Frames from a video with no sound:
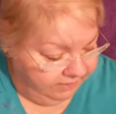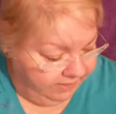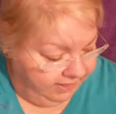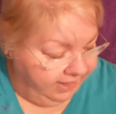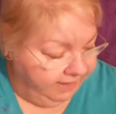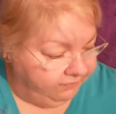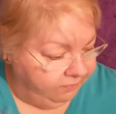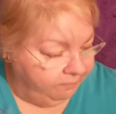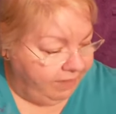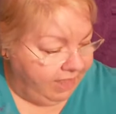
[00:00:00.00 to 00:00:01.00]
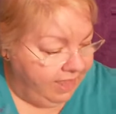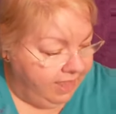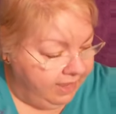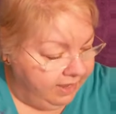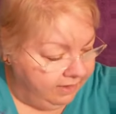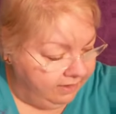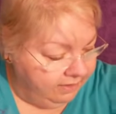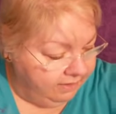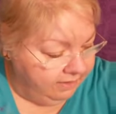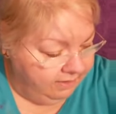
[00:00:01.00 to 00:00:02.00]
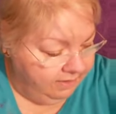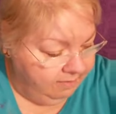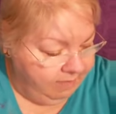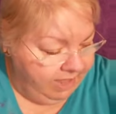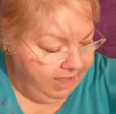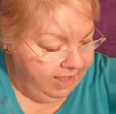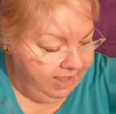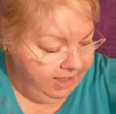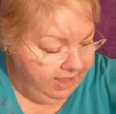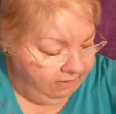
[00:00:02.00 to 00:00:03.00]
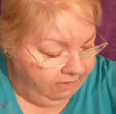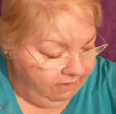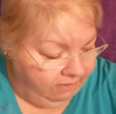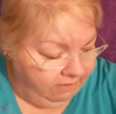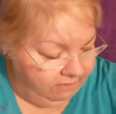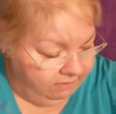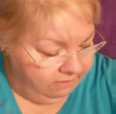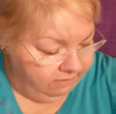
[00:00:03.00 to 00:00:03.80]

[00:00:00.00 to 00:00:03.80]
I have to buy, buy all